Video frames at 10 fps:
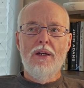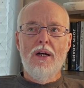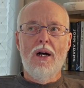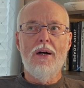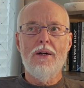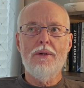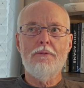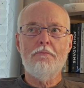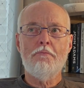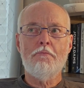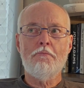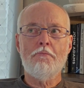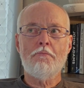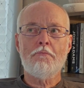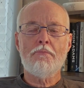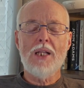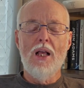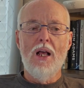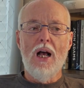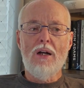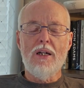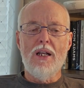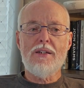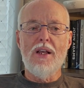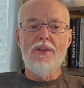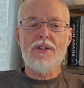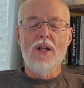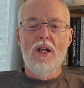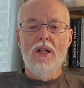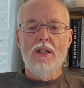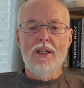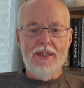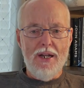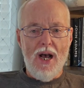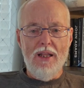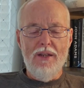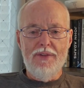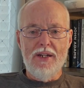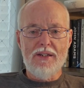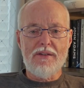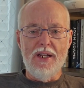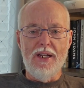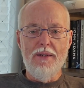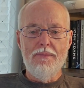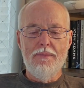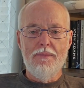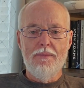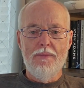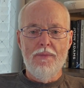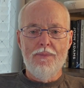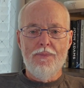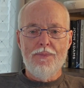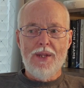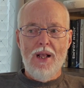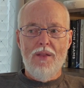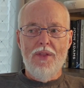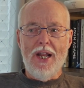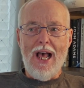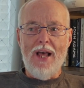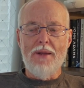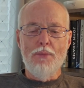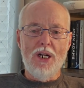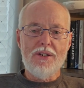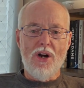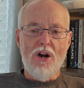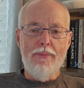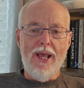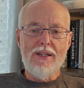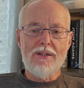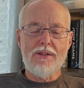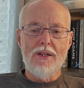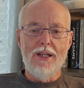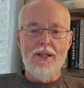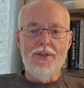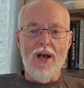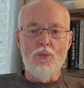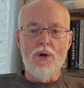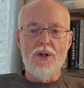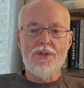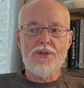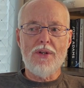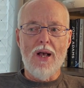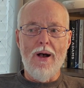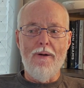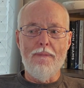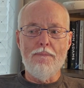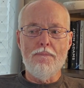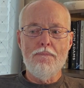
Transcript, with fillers: How can I say this? Linda and I lived in a city that had a military base that was um,